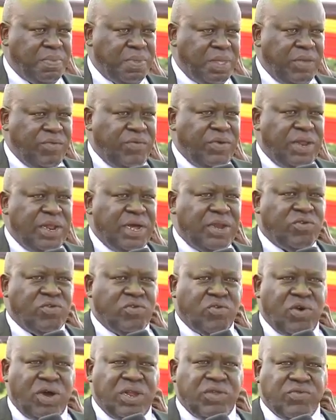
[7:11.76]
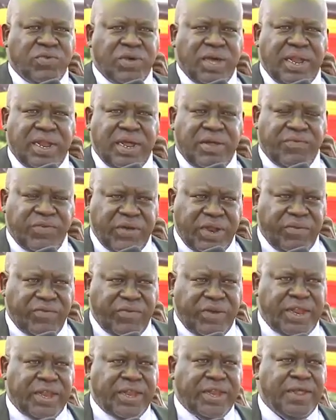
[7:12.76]
Even had to go and swear an
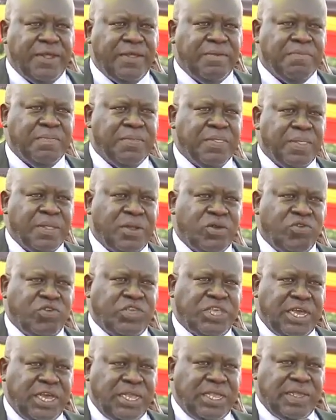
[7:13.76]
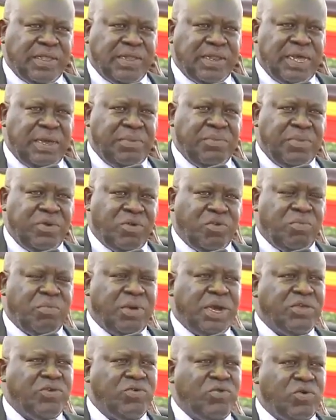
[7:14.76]
affidavit to change his name to
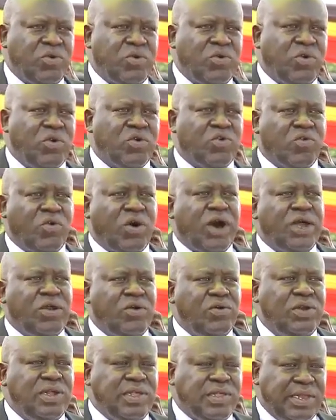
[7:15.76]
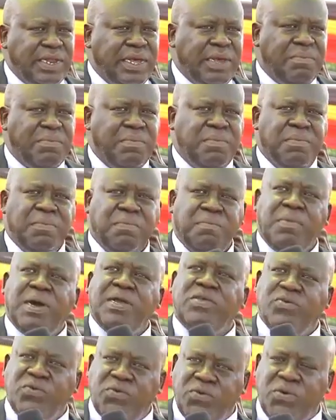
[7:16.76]
MACODWOGO, or to add on his name
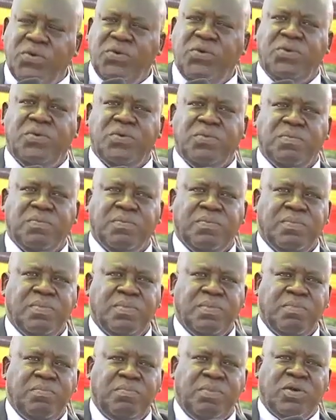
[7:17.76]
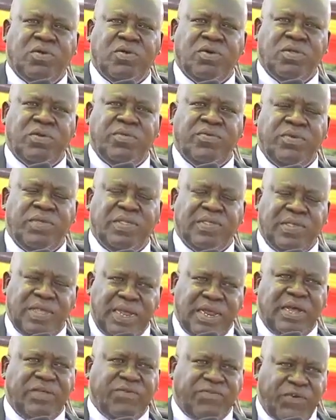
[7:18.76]
MACODWOGO, because of the
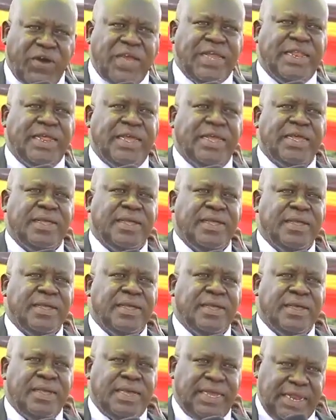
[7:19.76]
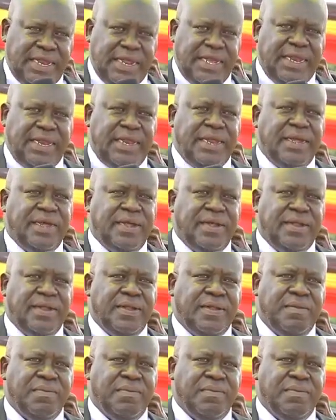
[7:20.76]
serious fighting he did.